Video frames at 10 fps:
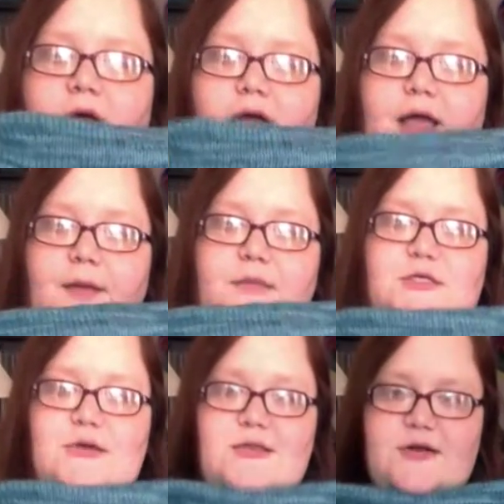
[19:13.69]
and
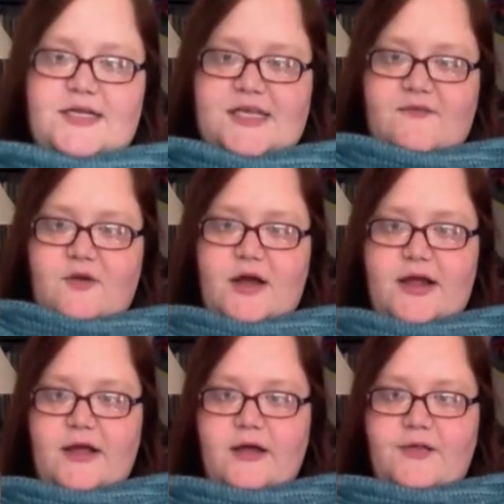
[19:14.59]
between Thursday and
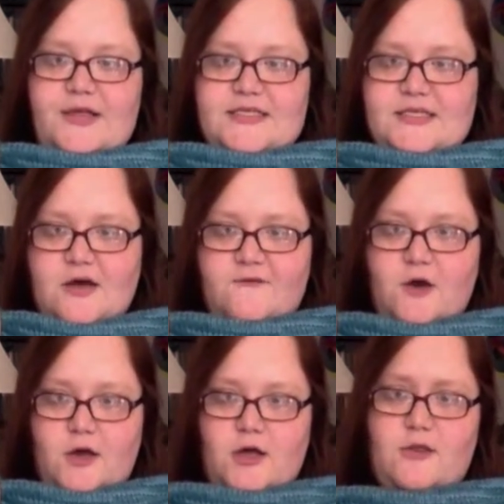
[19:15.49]
Friday, this is how
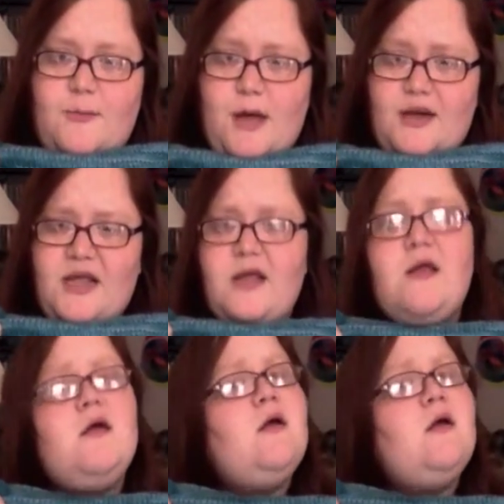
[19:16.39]
far I got on the body